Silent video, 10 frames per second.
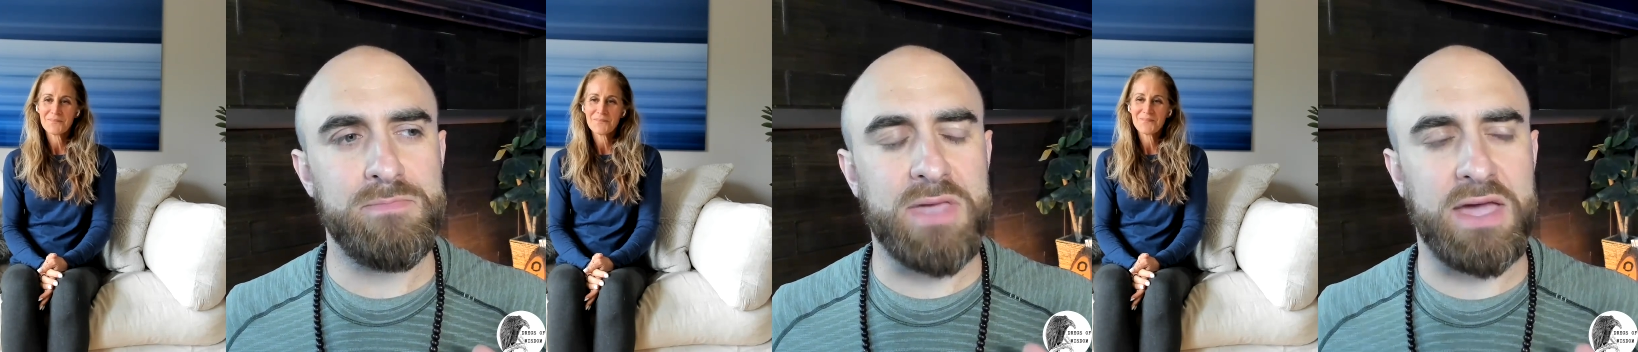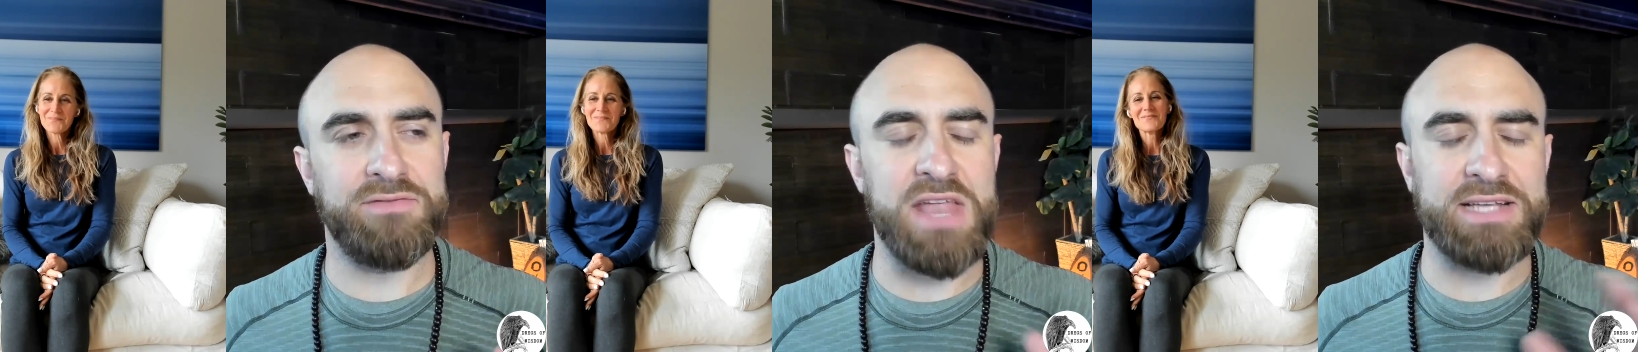
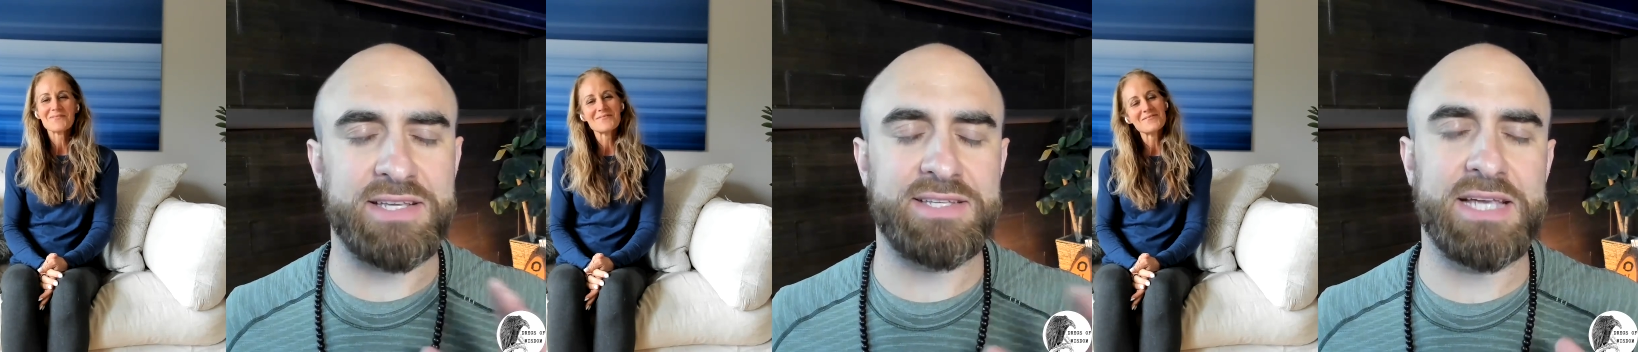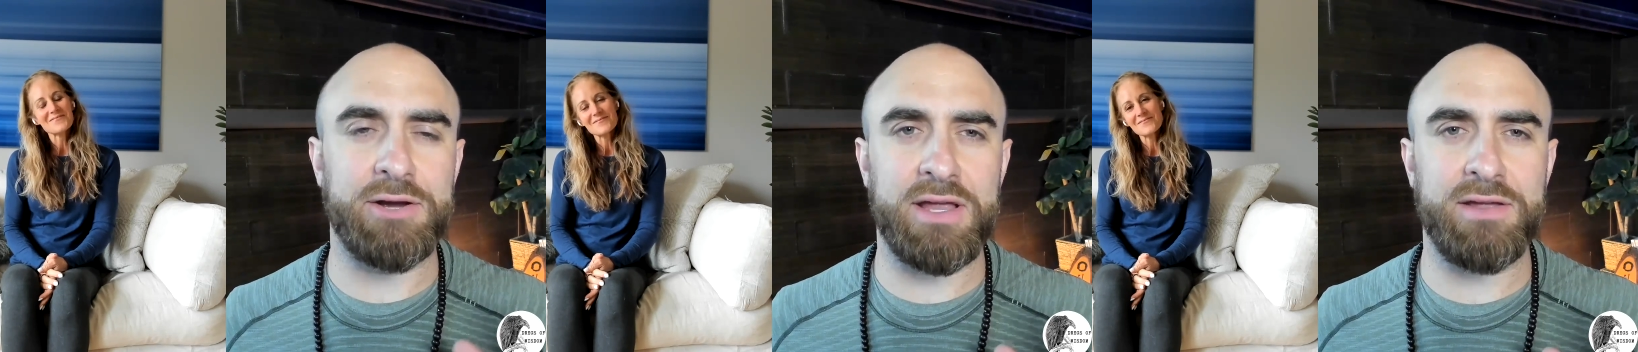Speaker 1: kind of
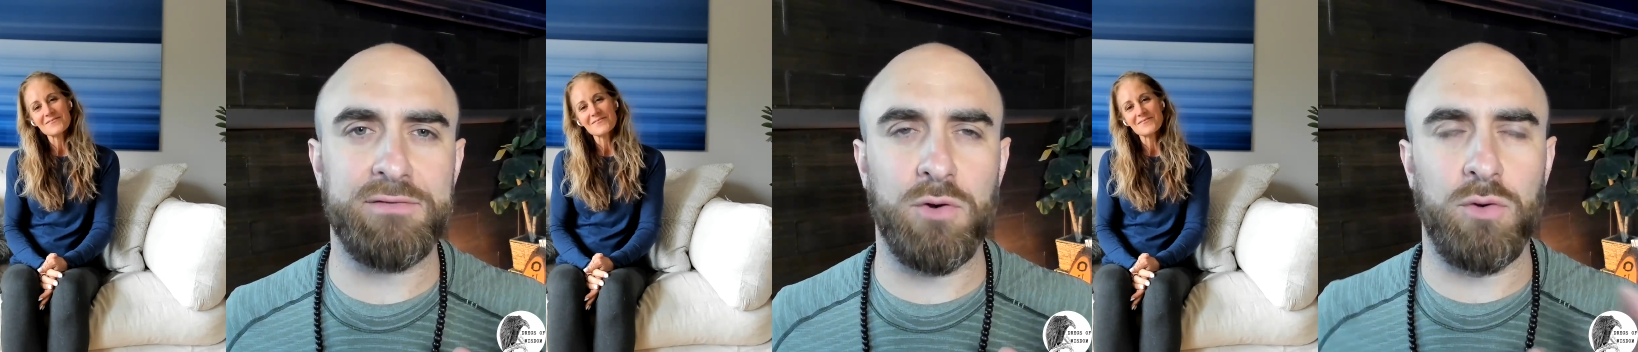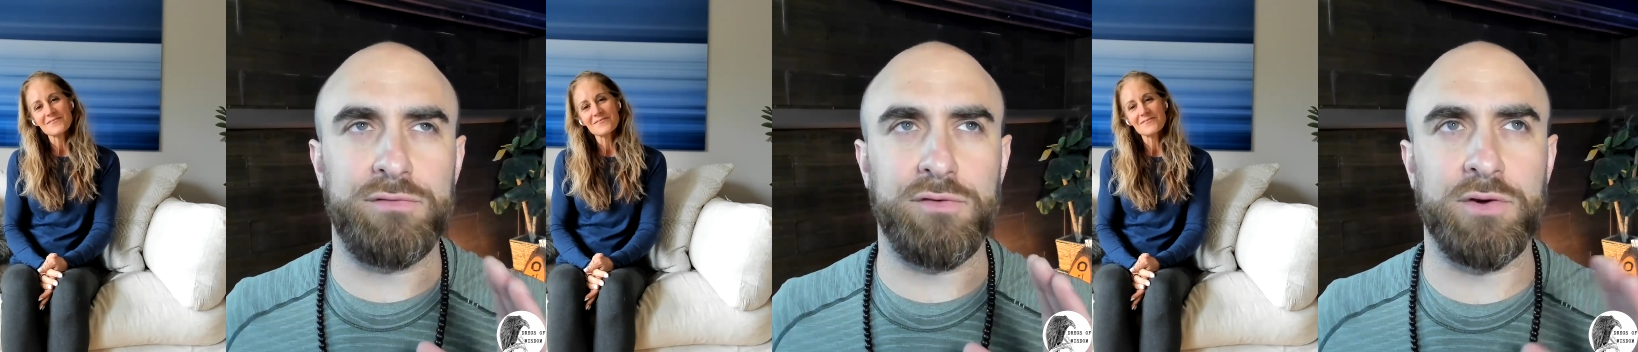necessary
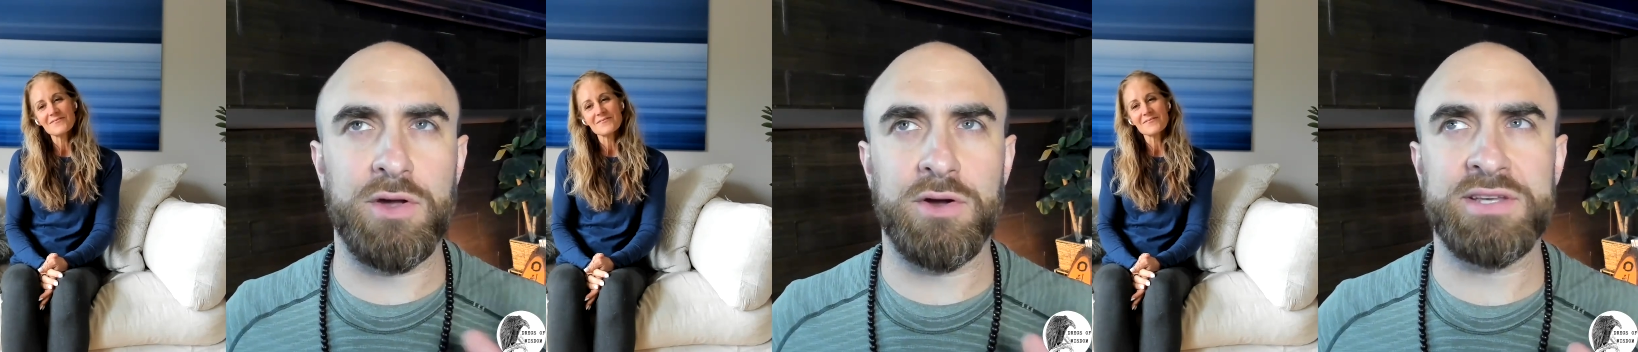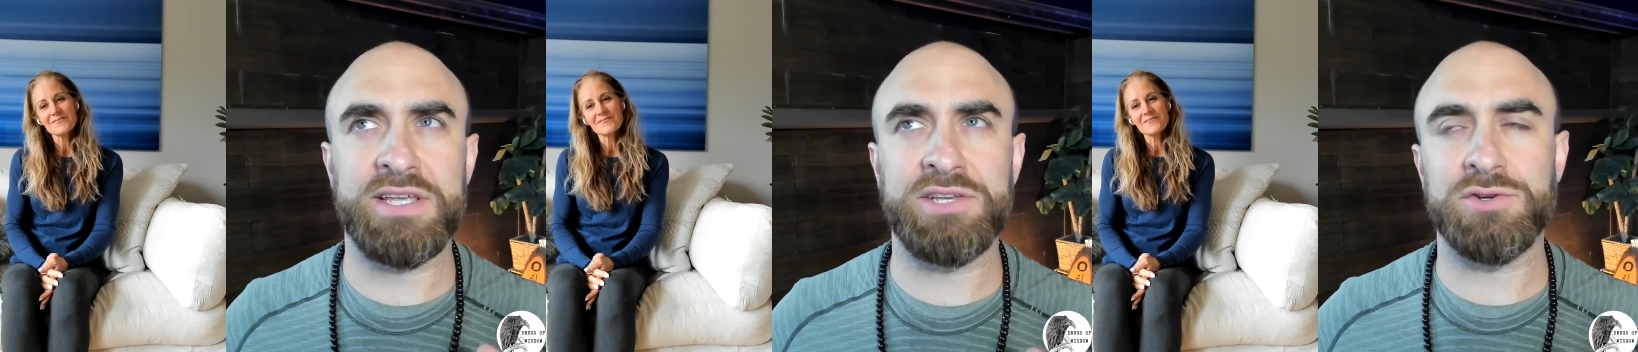for yoga
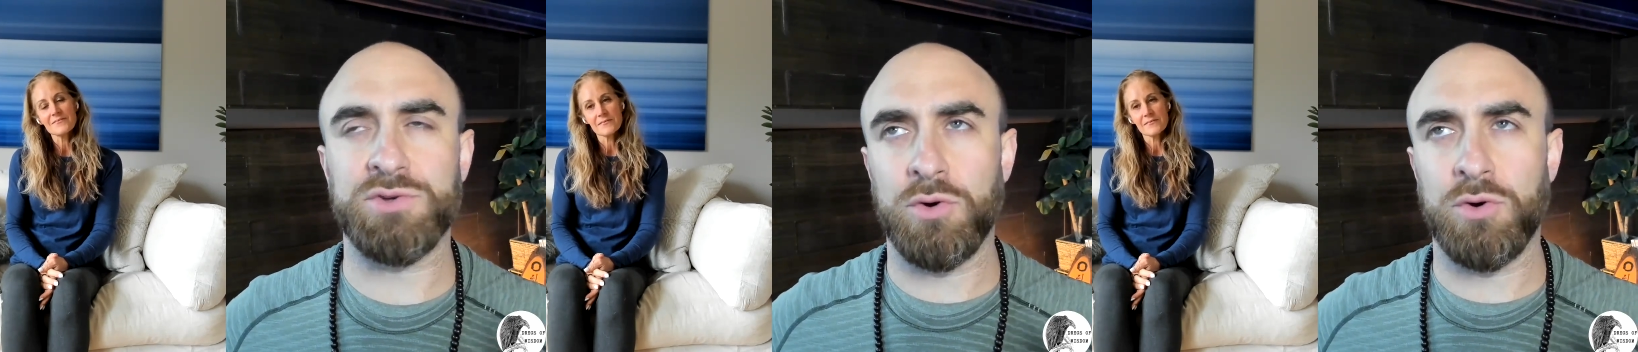teachers,